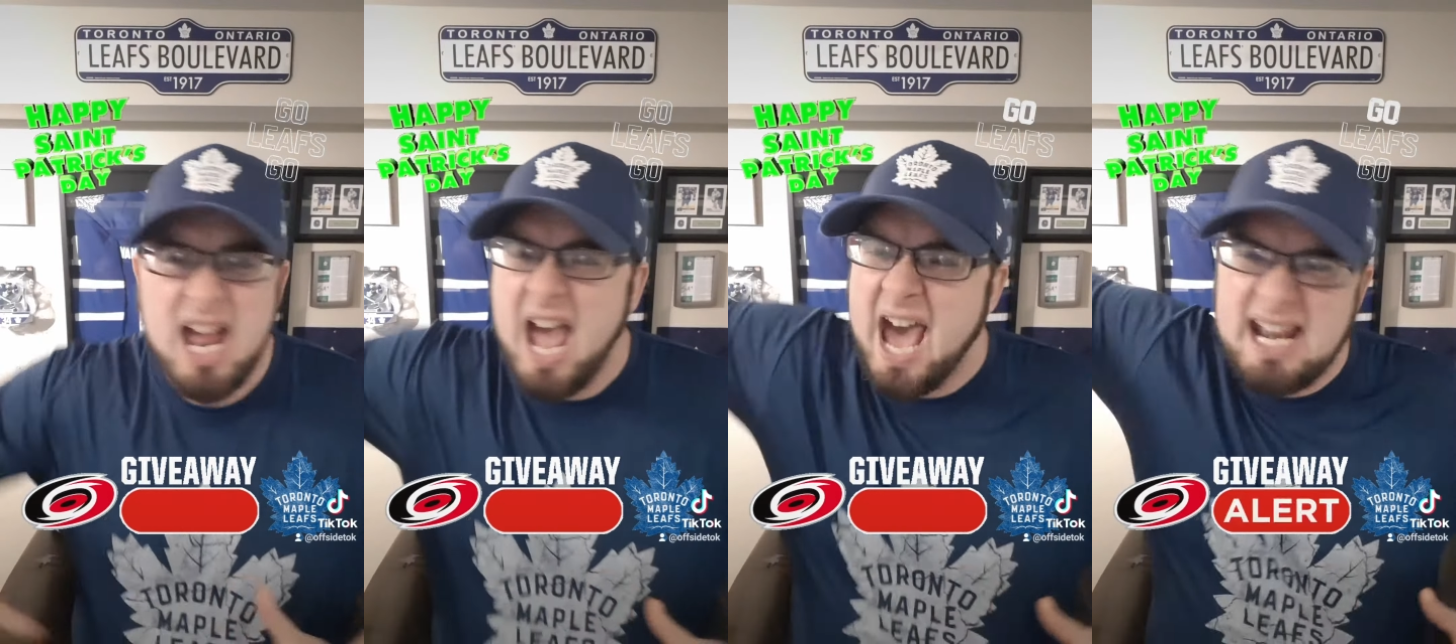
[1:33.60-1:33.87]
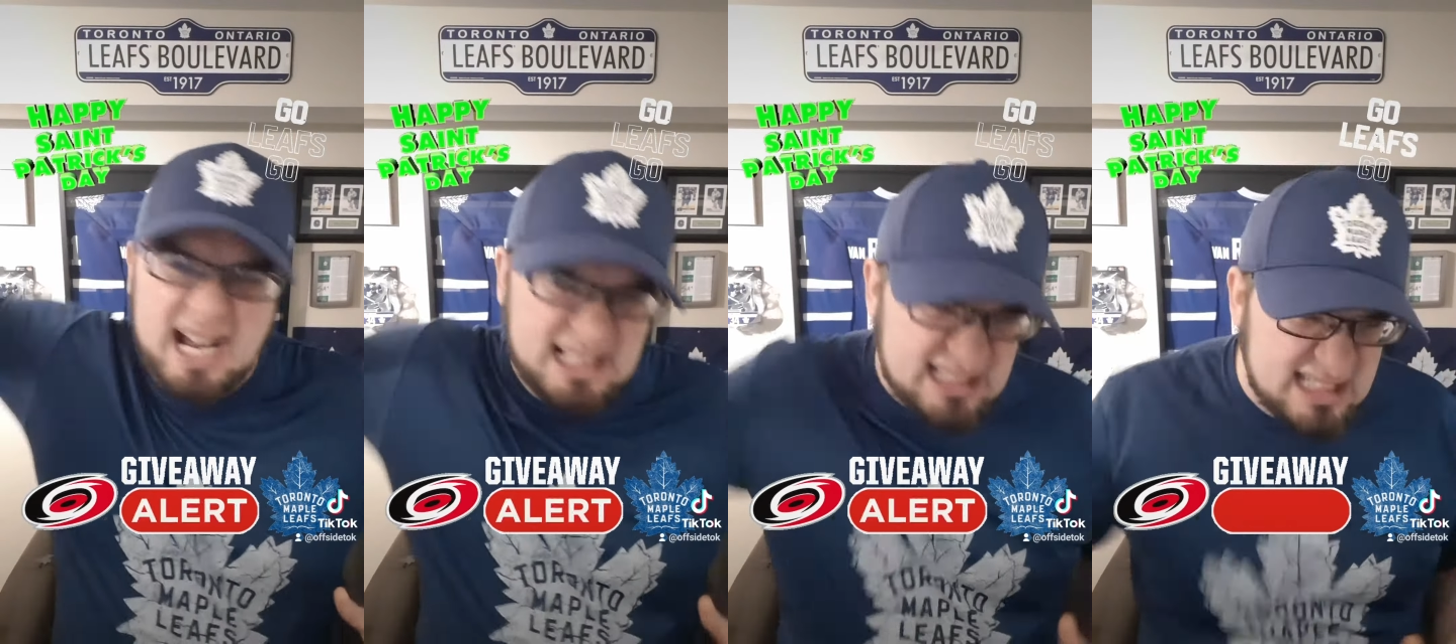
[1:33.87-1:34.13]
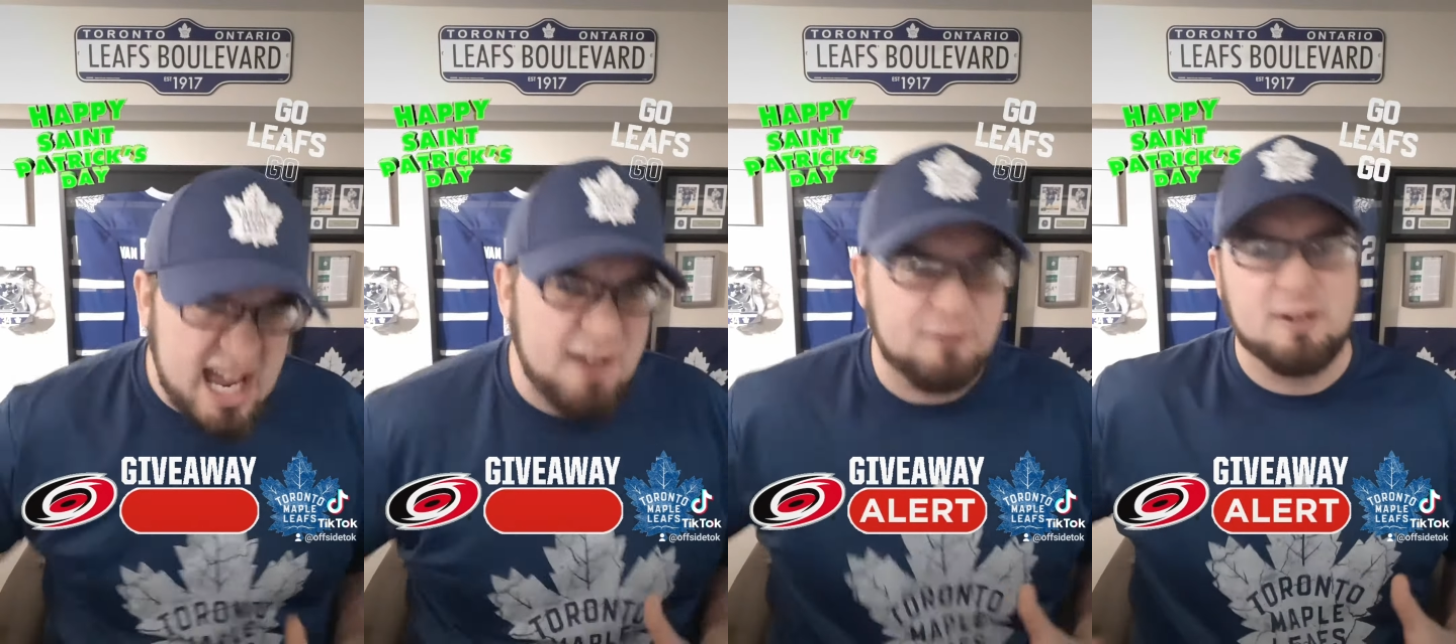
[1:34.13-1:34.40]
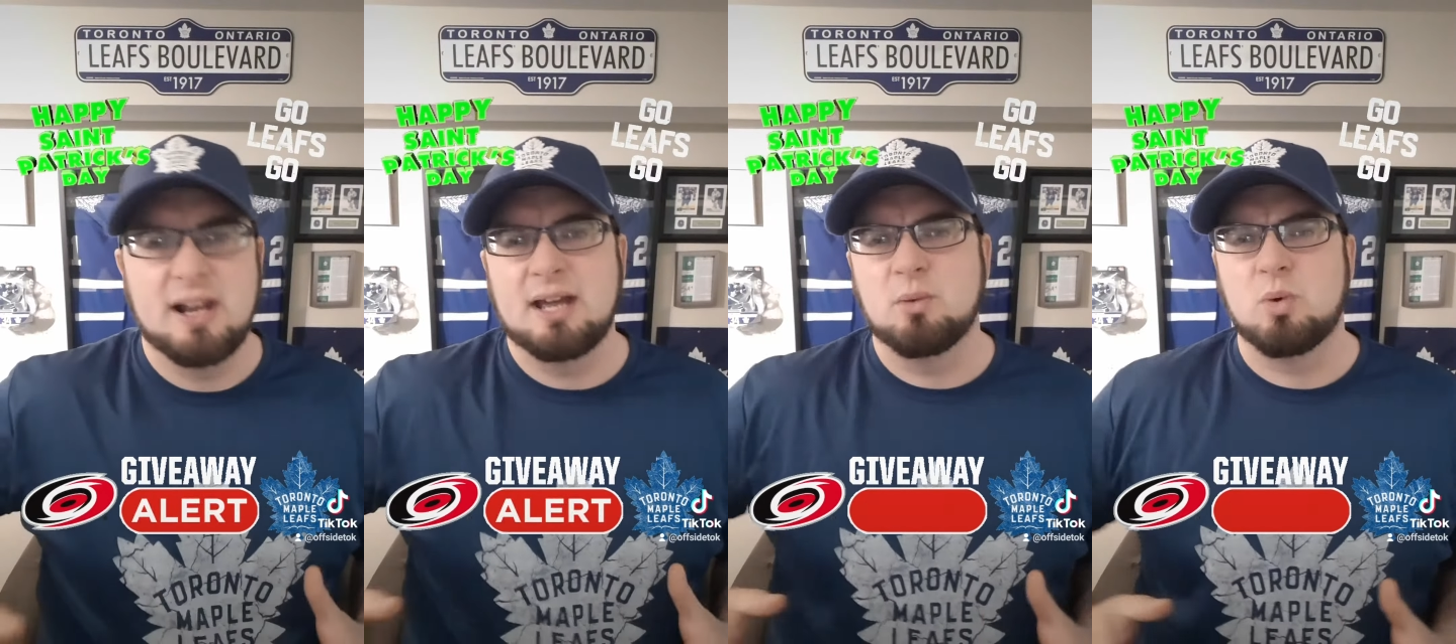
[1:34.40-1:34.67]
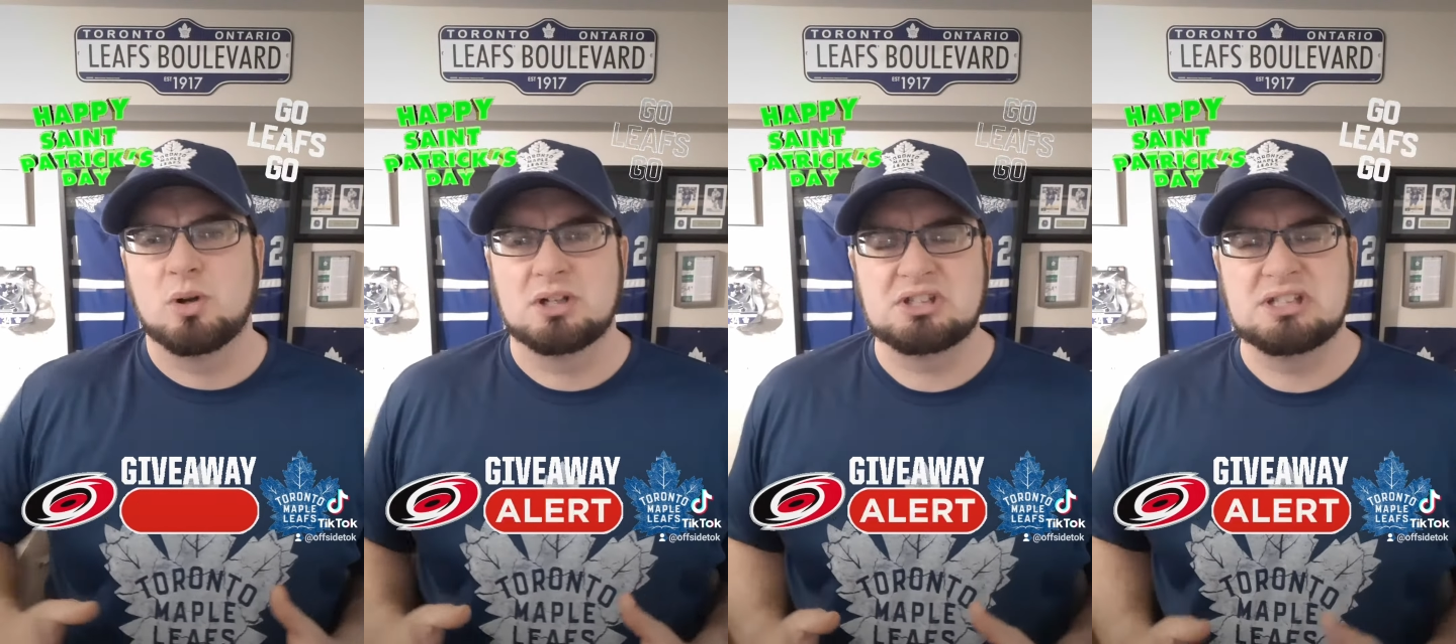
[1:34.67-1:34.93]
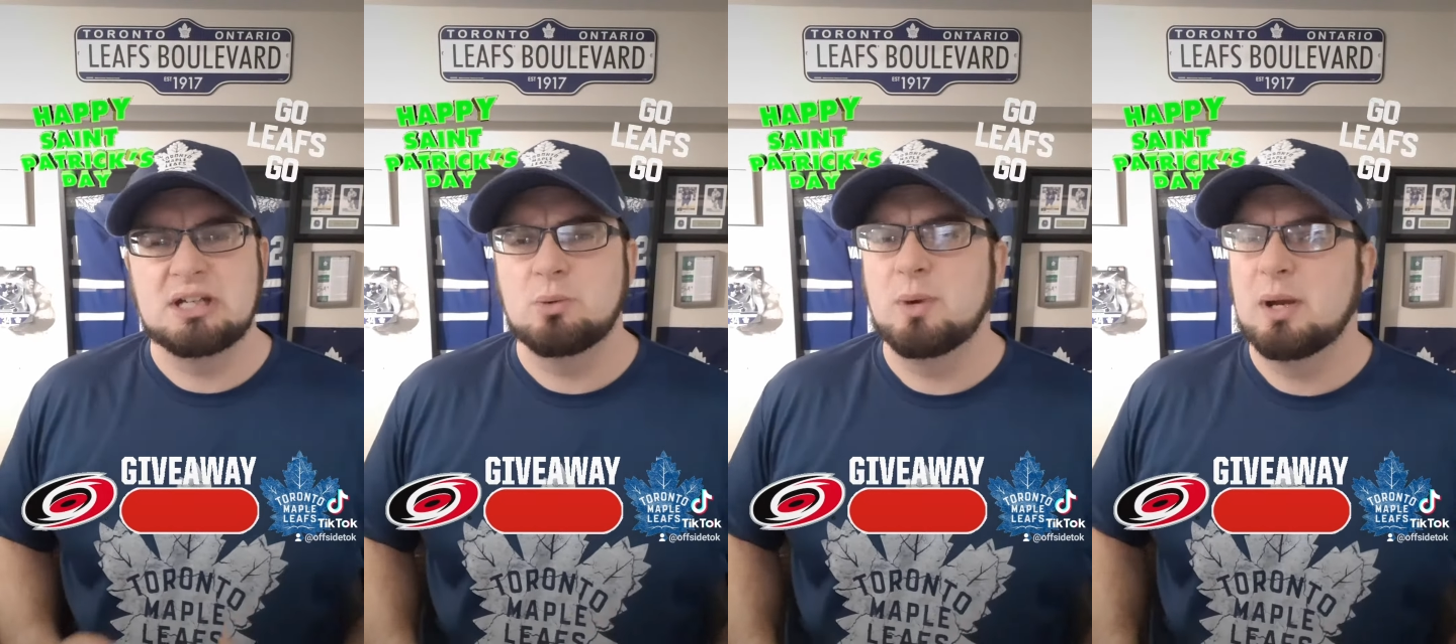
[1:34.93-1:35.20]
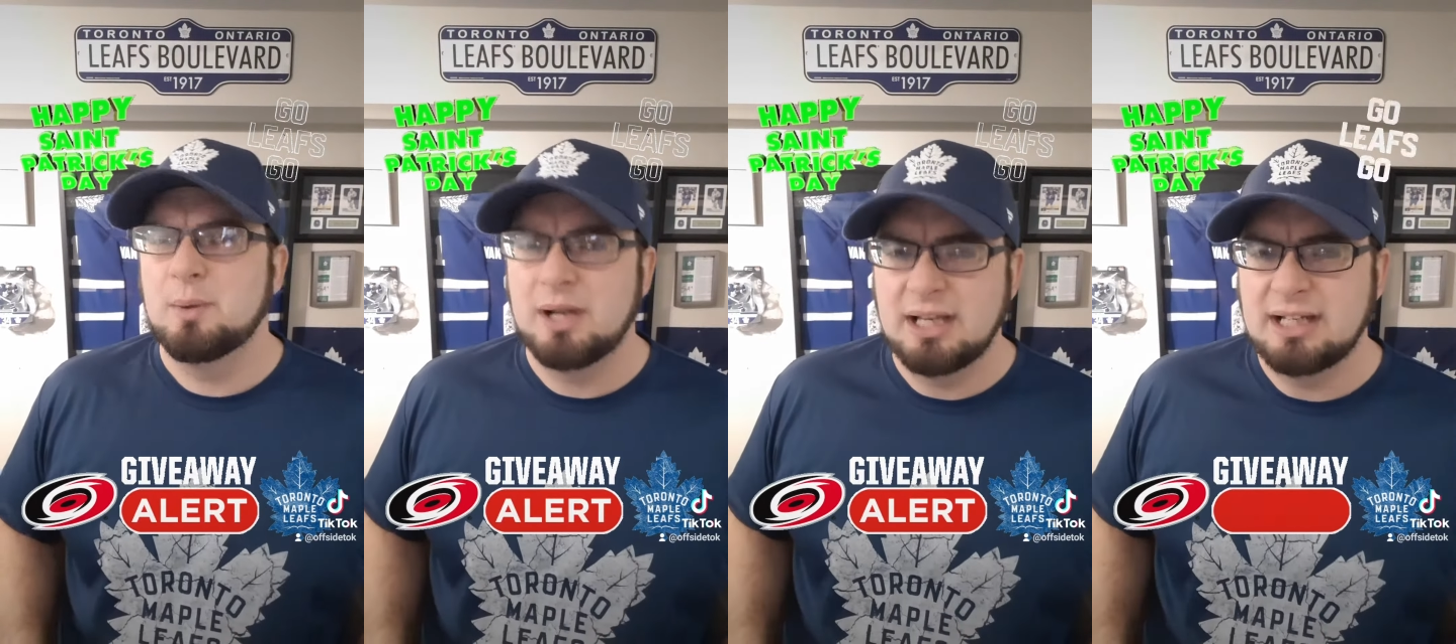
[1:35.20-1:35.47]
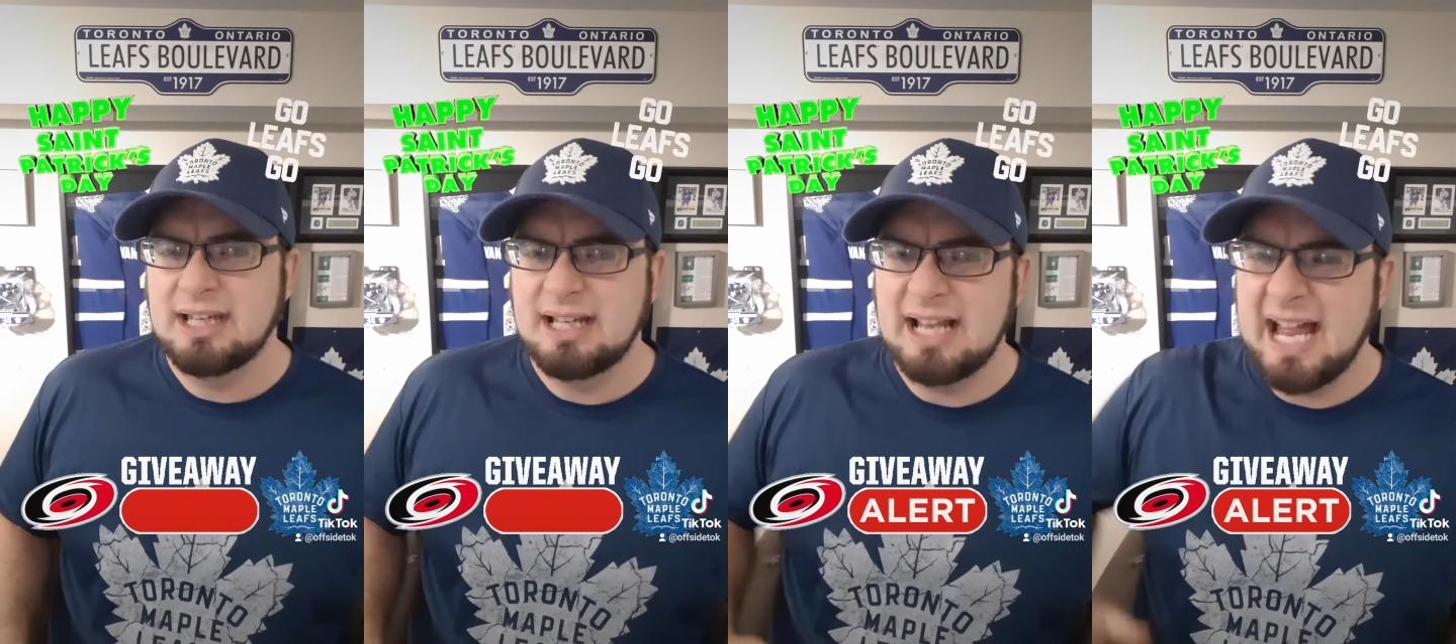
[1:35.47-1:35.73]
And I definitely want to see Wee Willie
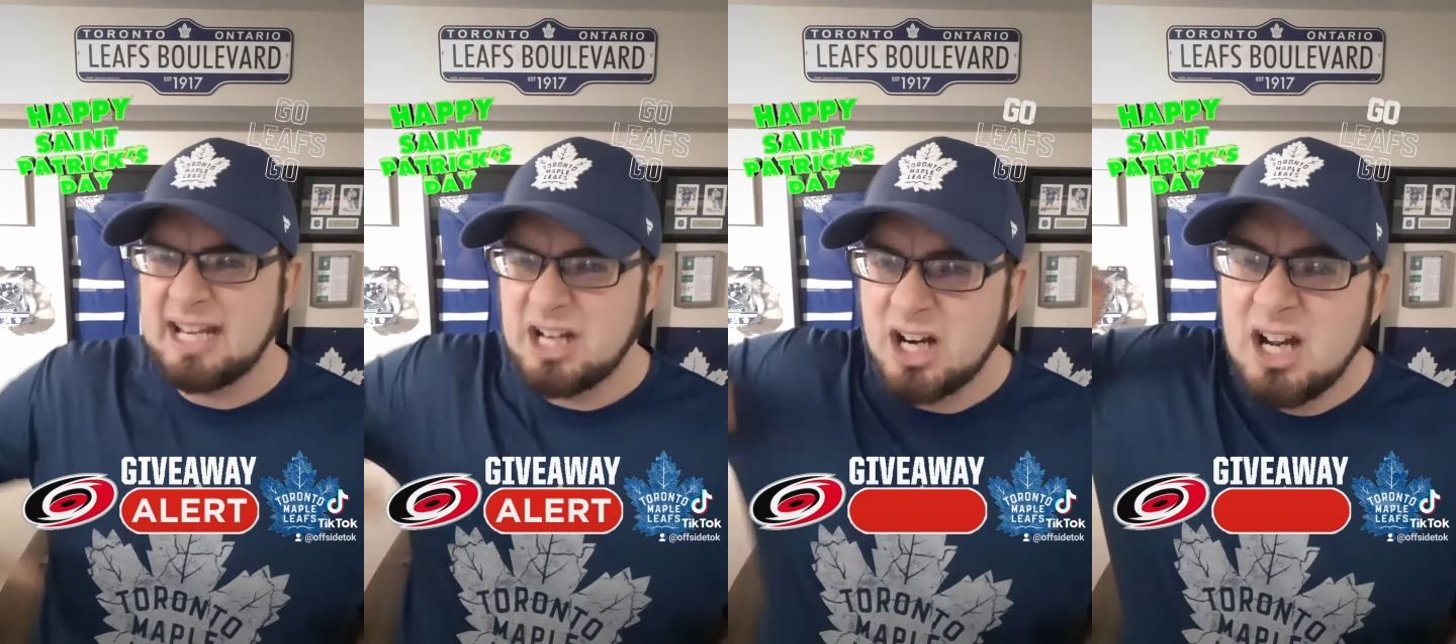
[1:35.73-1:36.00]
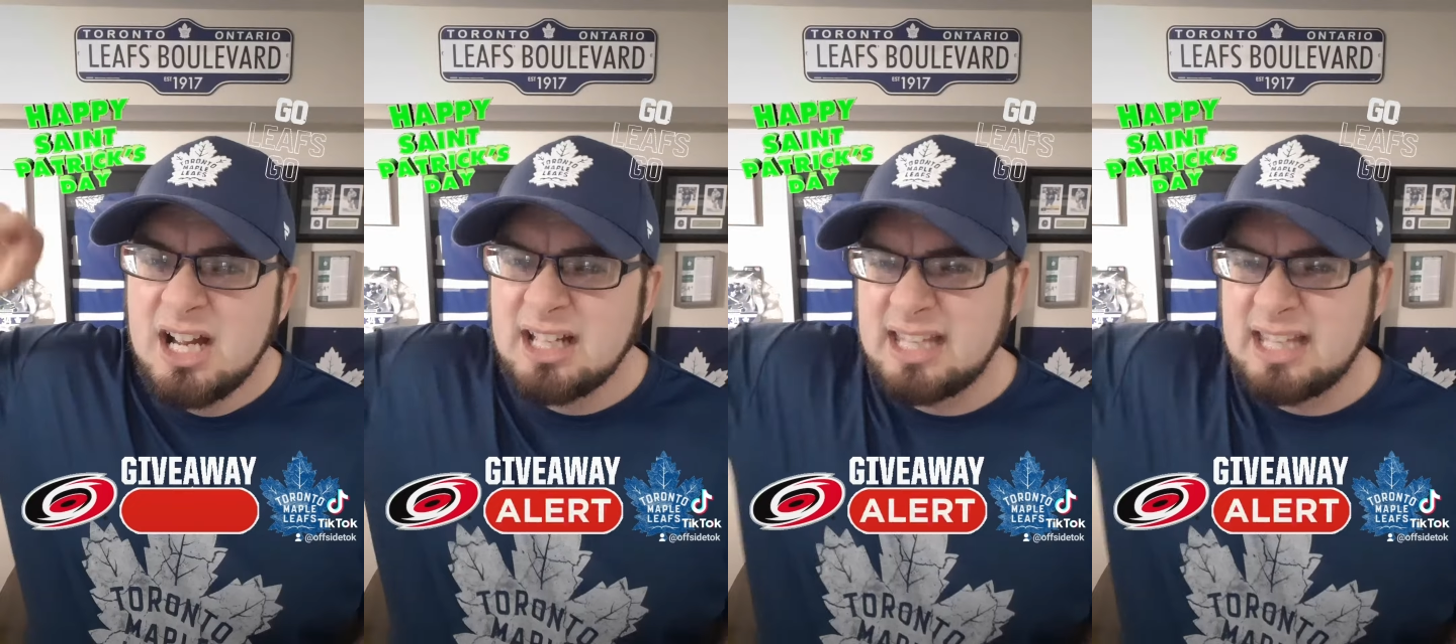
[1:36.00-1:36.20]
Nylander